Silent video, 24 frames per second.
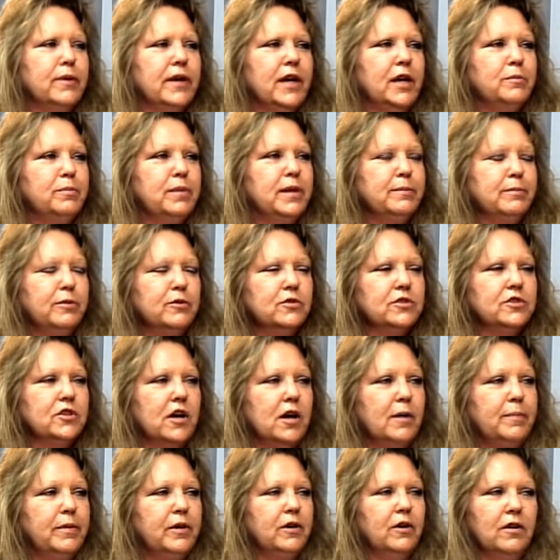We had people
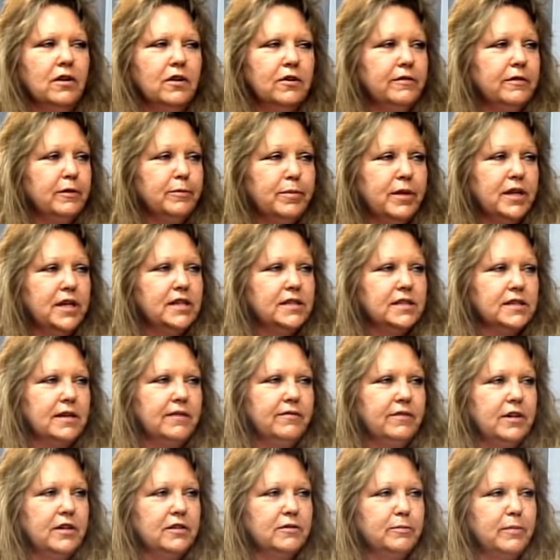stopping all over the place
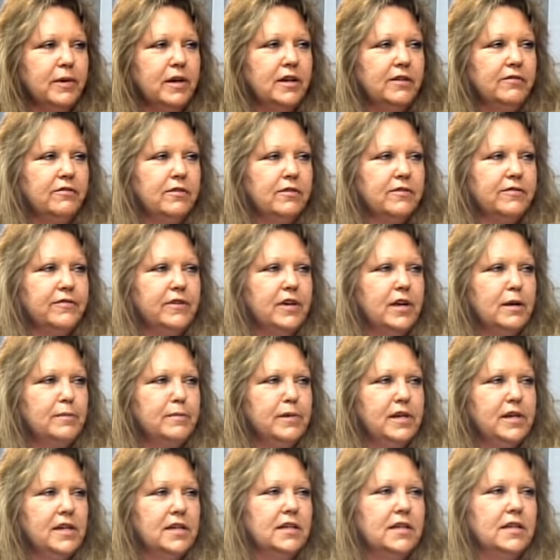giving us money for the
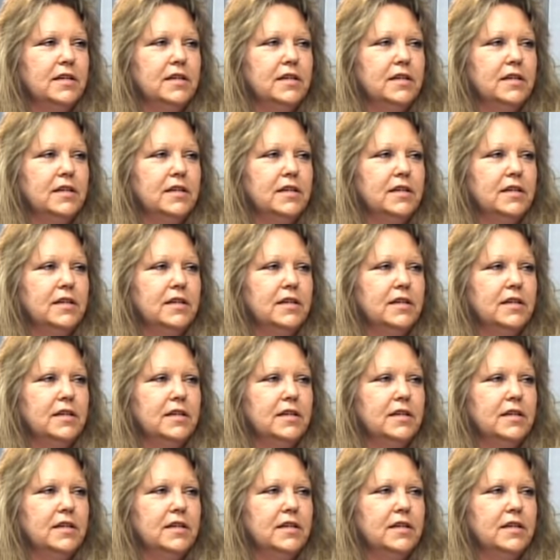famine.